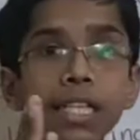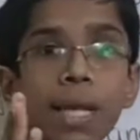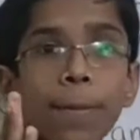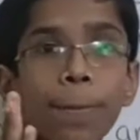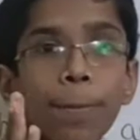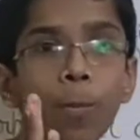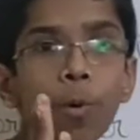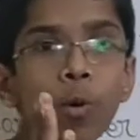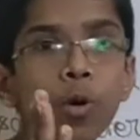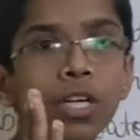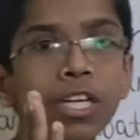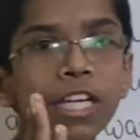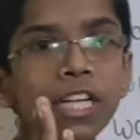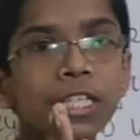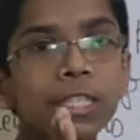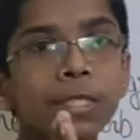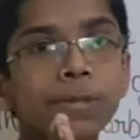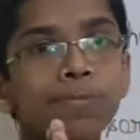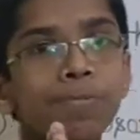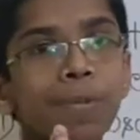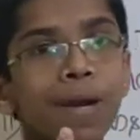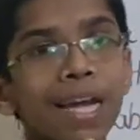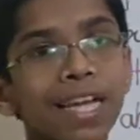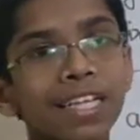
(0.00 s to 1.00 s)
support
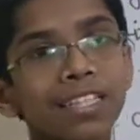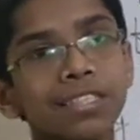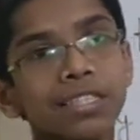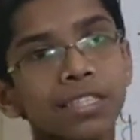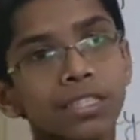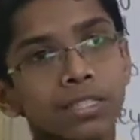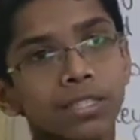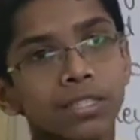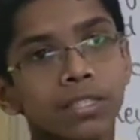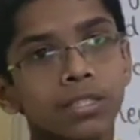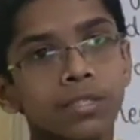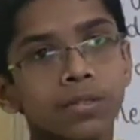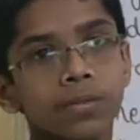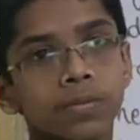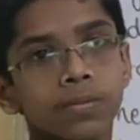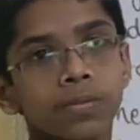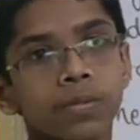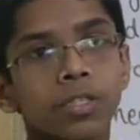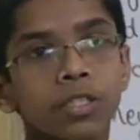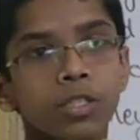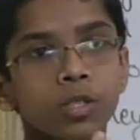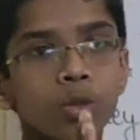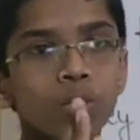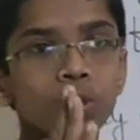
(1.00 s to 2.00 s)
its branches
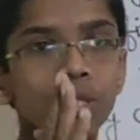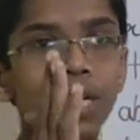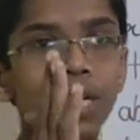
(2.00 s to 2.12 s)
so